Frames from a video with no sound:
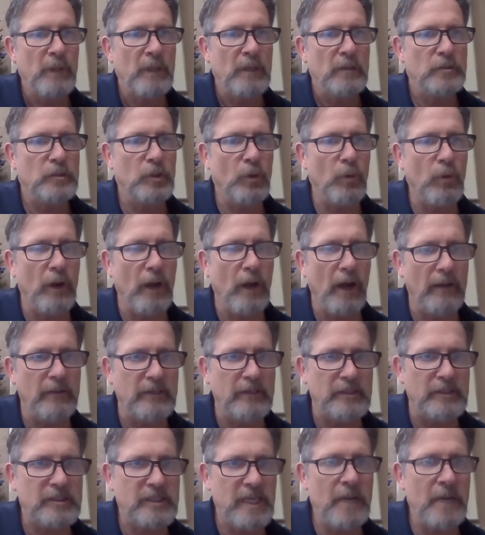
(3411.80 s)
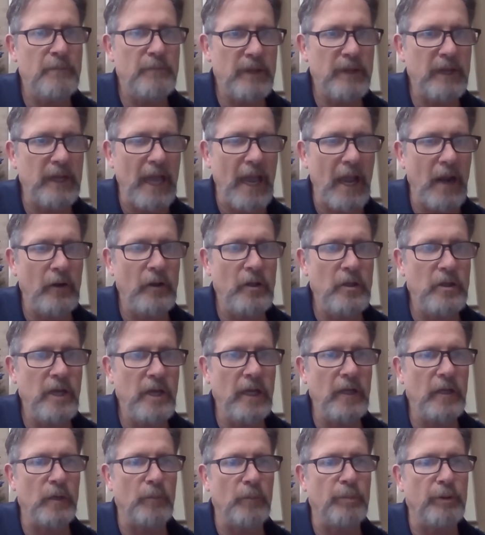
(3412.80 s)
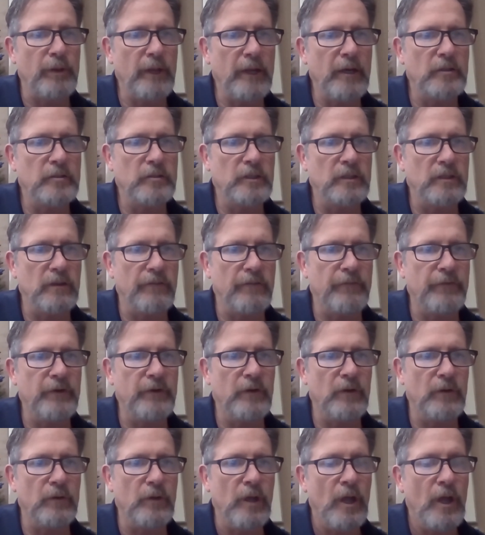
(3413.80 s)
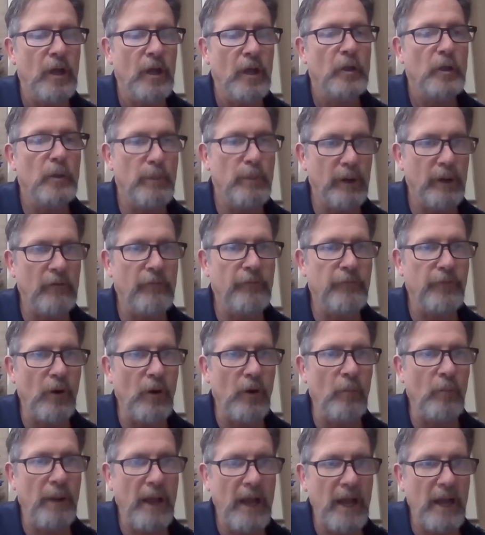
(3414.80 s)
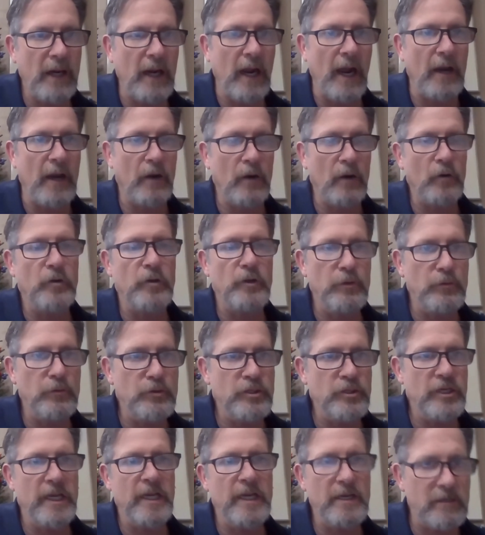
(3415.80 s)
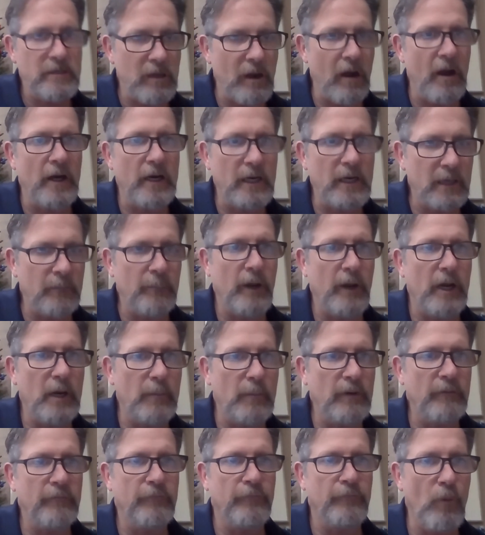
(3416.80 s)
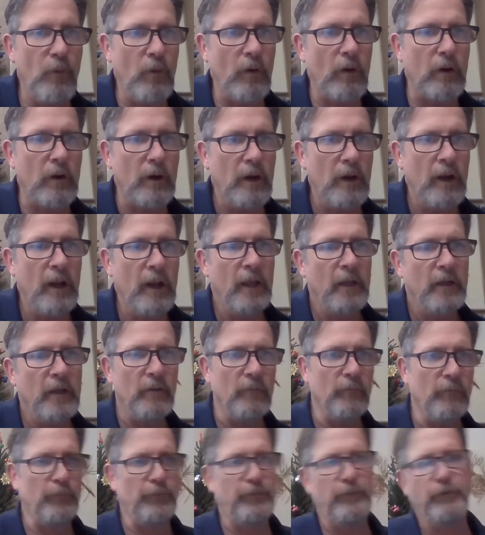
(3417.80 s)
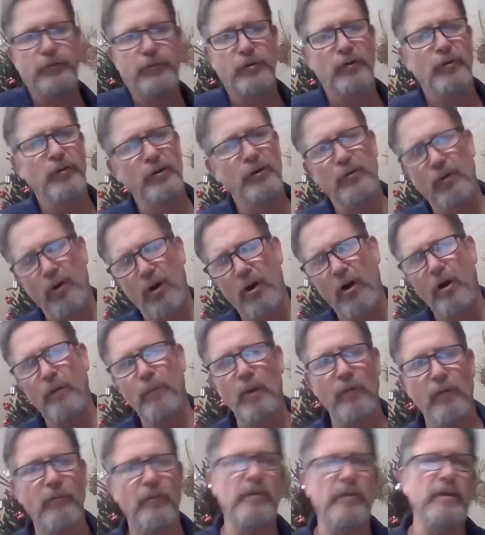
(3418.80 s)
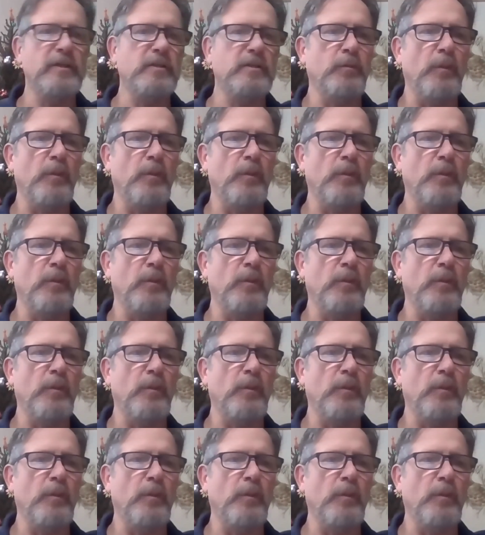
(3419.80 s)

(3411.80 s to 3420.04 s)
So the same thing, how do you get your players on the field? You better fall back. I heard Eugene talking about it before. You turn your arm over this